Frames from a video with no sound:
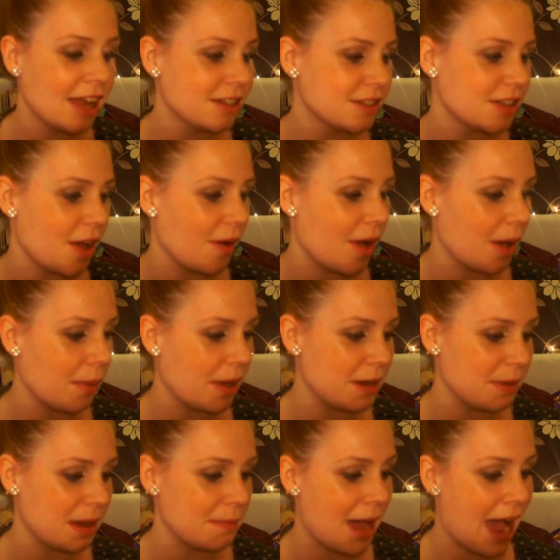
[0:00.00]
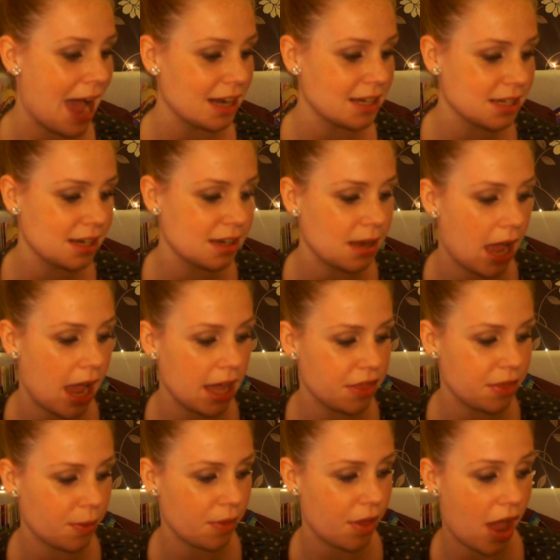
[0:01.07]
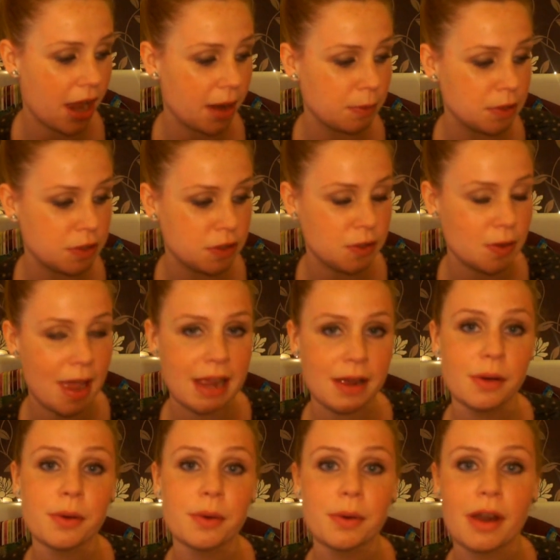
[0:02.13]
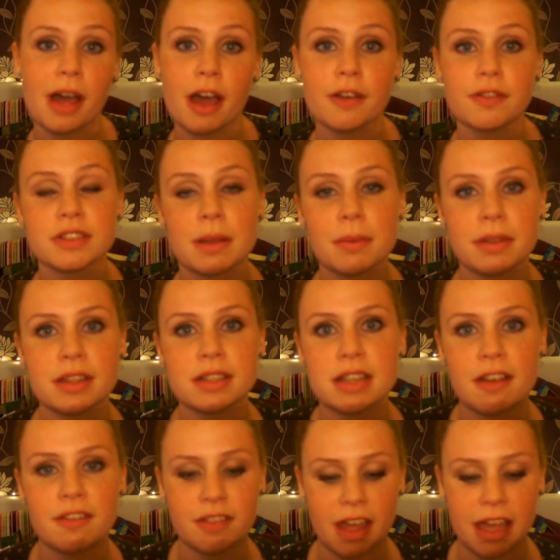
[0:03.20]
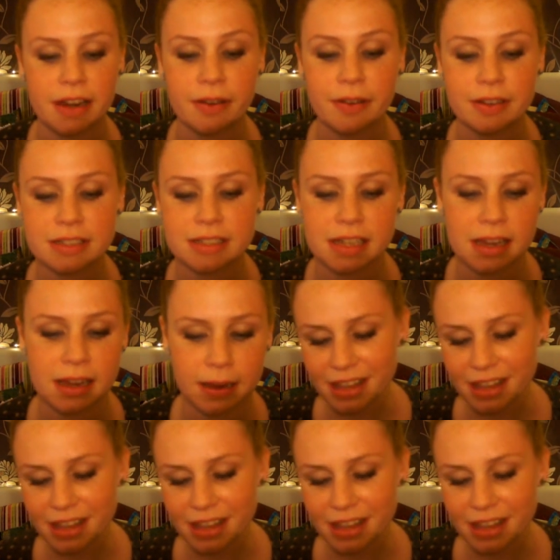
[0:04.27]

So I went a bit mad. I thought that I would do a haul of some of the stuff that I got.